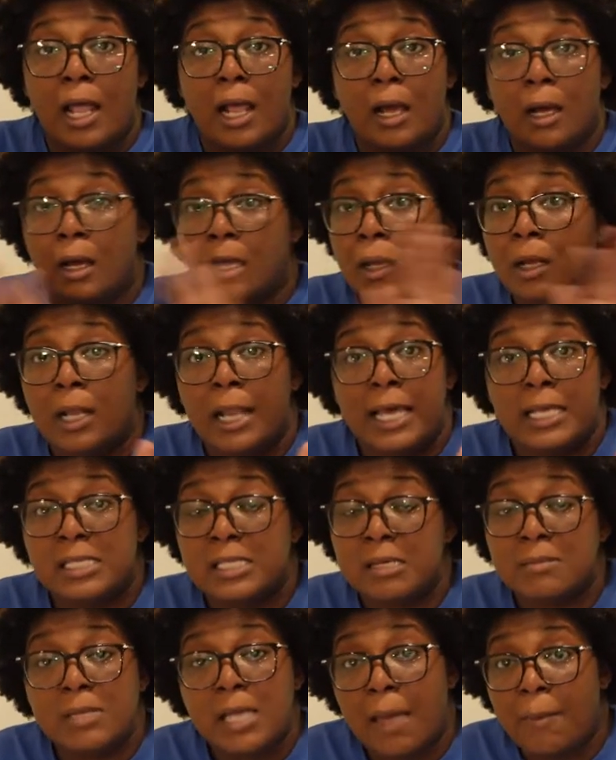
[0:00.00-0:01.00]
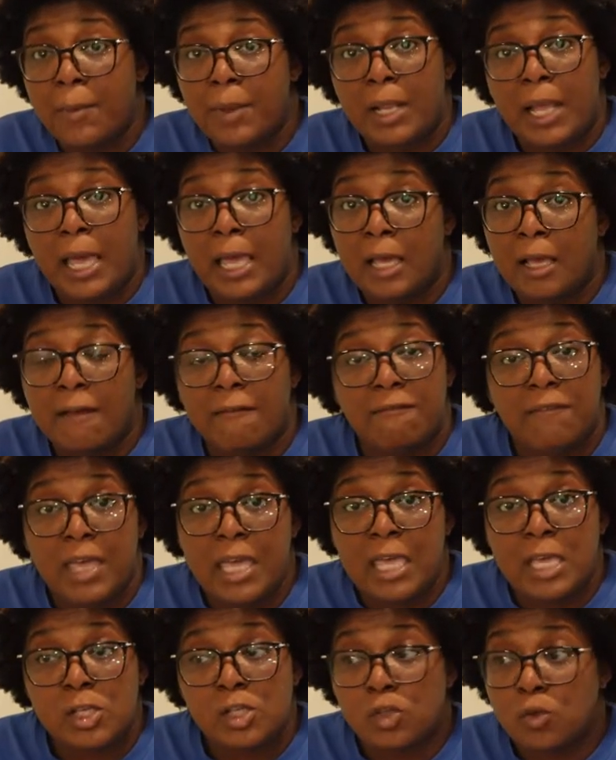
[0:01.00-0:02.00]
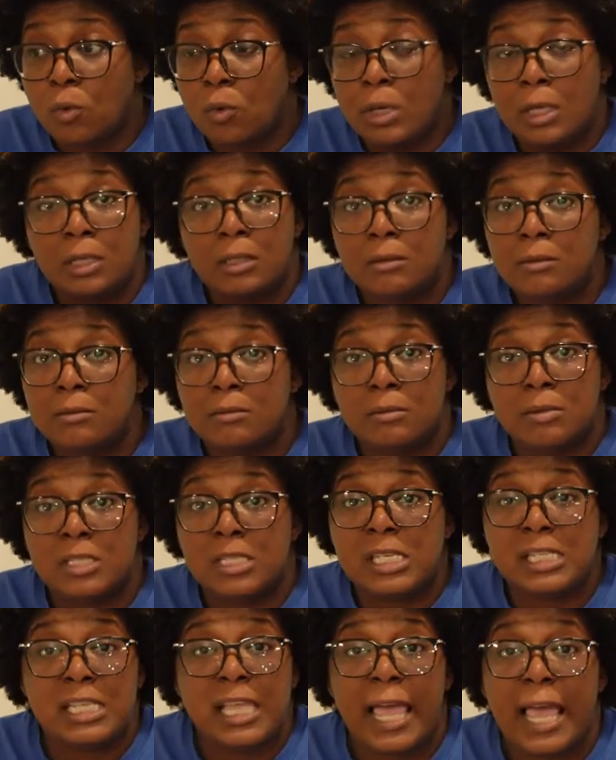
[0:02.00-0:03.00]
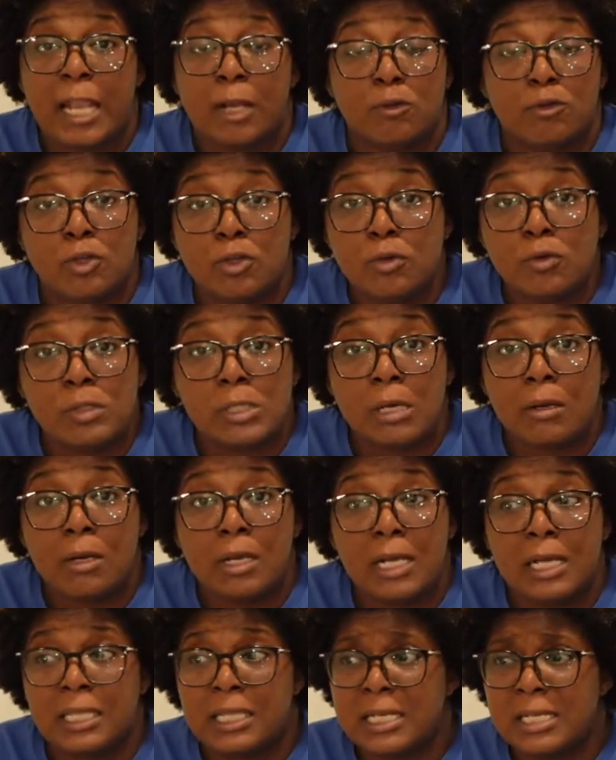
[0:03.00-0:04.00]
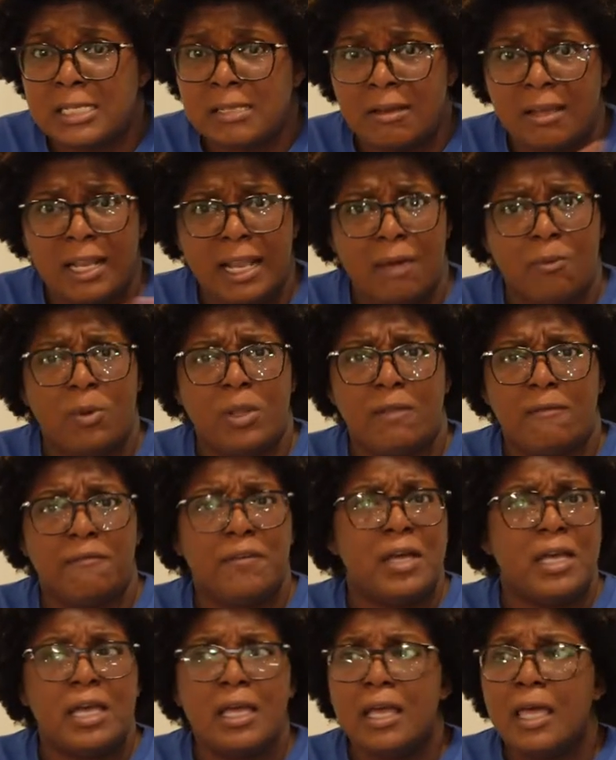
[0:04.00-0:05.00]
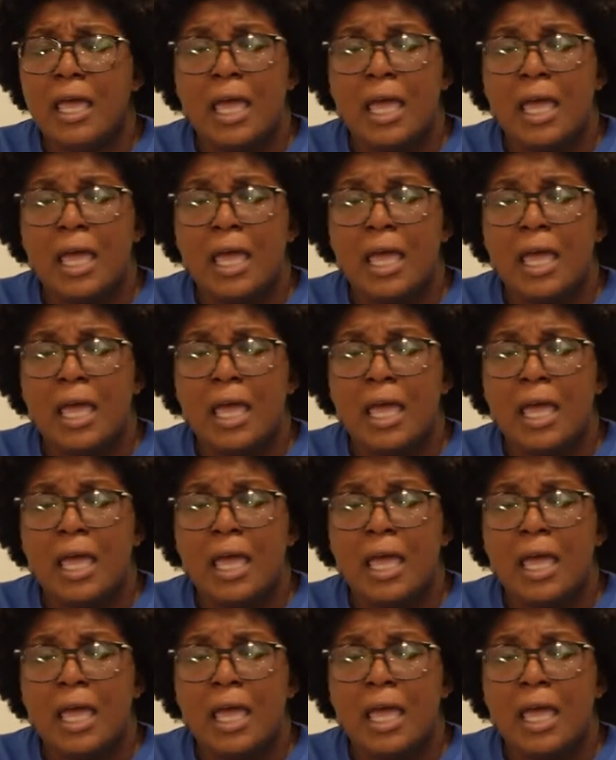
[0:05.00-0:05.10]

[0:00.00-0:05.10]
Uh, like some type of like convenience store sis ain't had no shoes on or nothing. And so he like, what the fuck?